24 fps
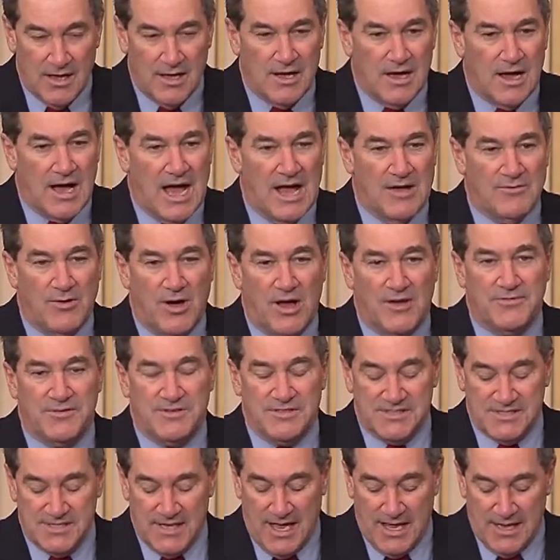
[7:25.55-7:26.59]
I've often
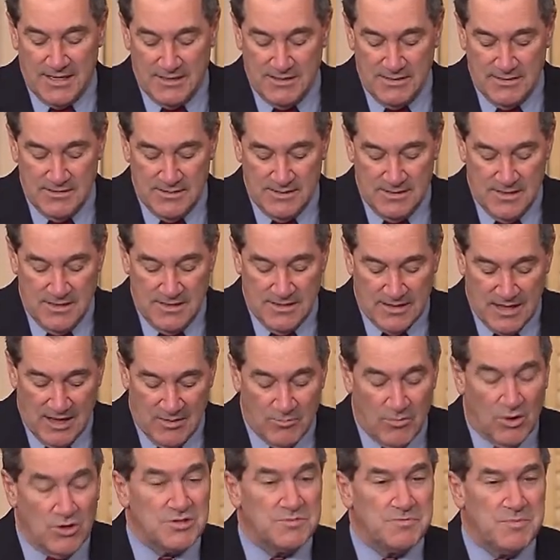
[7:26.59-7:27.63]
said that
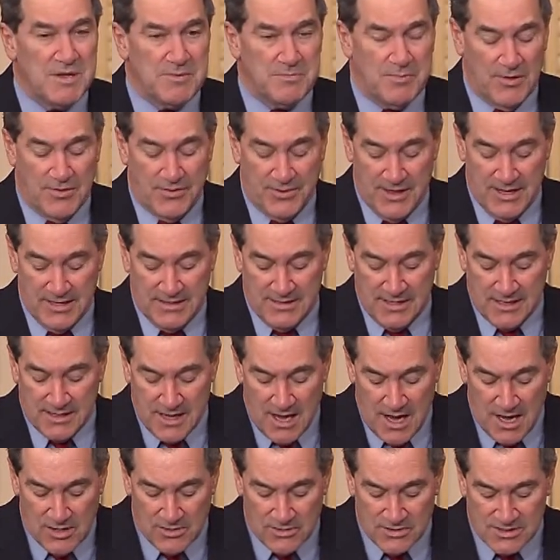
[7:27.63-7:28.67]
most people think that
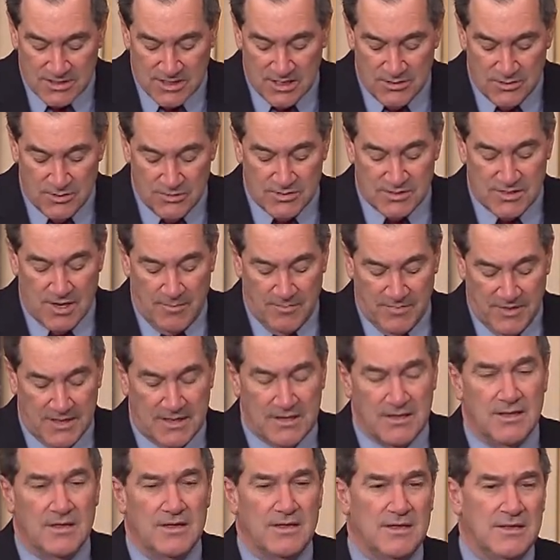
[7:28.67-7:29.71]
Congress can do something
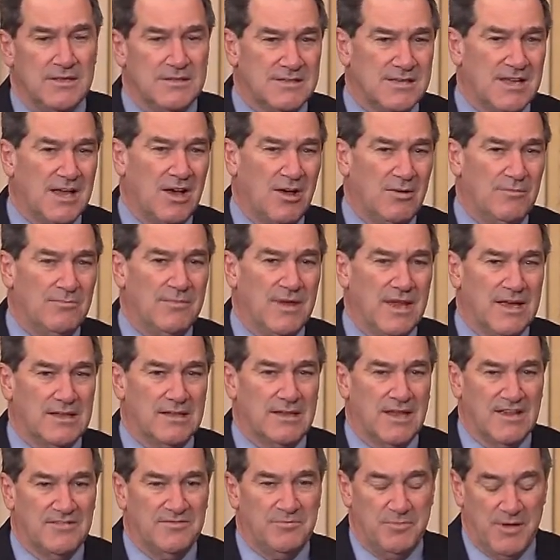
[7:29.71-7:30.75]
to help make
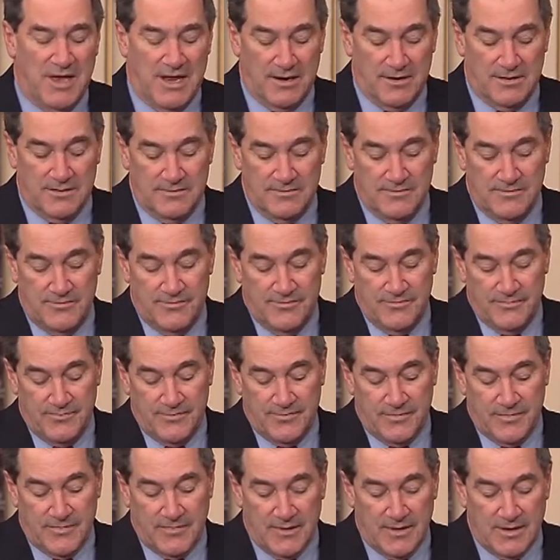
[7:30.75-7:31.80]
life better,
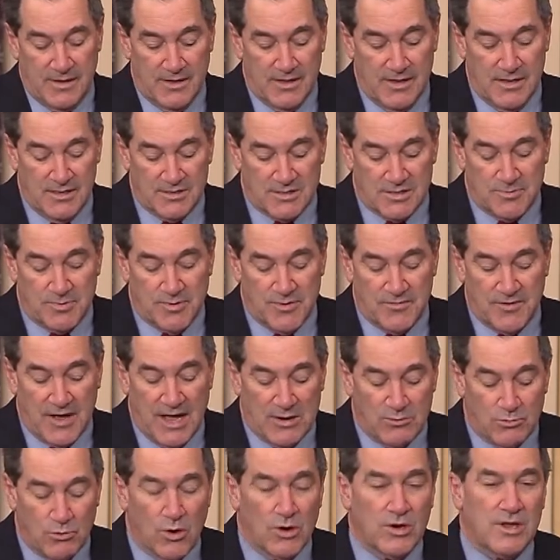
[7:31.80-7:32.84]
to provide
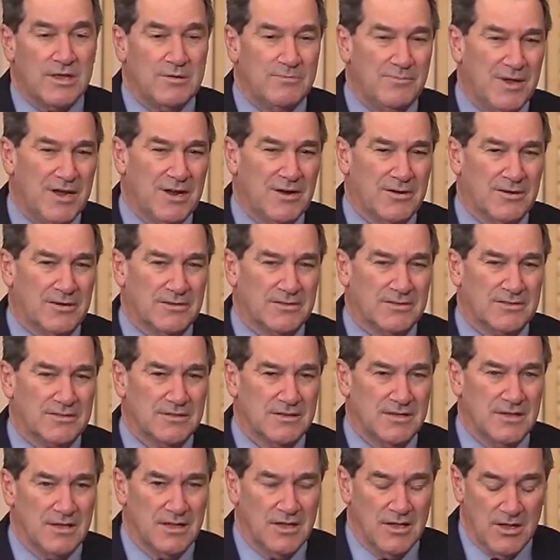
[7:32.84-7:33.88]
working parents
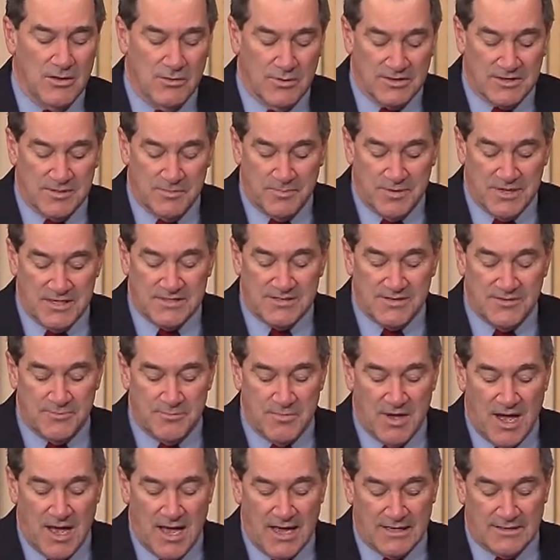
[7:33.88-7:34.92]
with the peace of
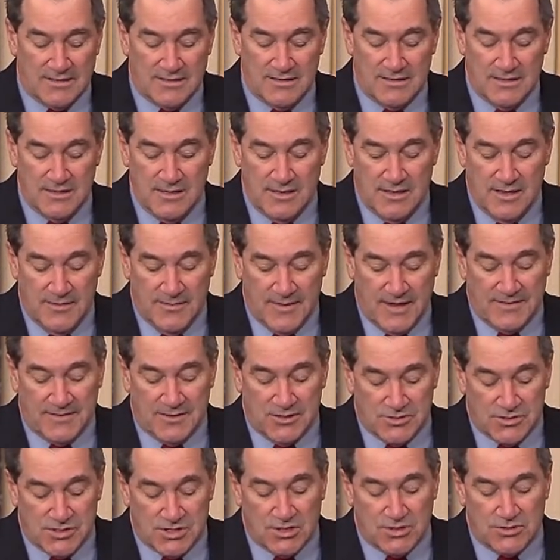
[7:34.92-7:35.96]
mind that their
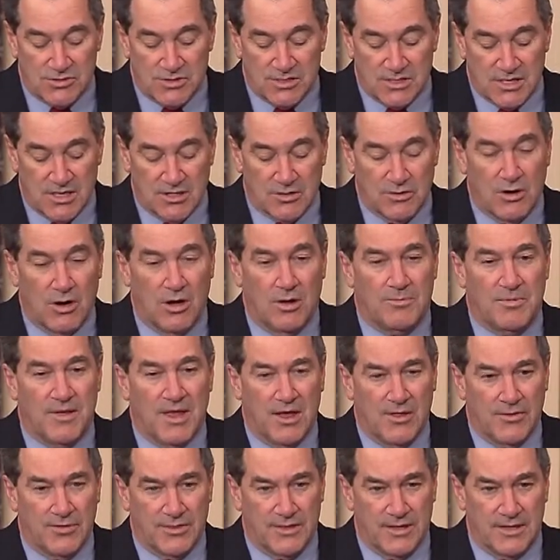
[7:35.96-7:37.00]
children can grow up
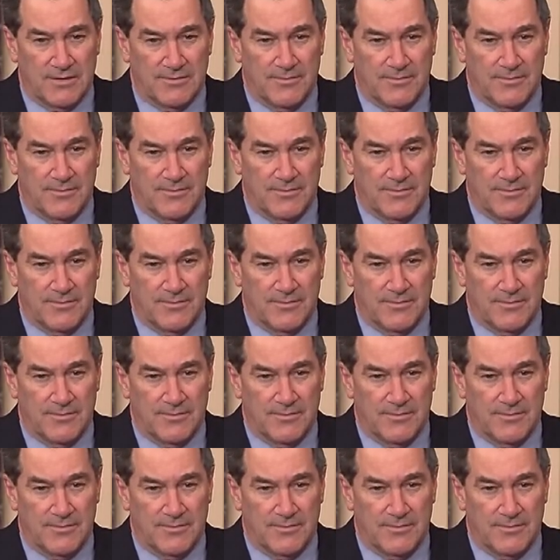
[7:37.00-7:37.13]
healthy,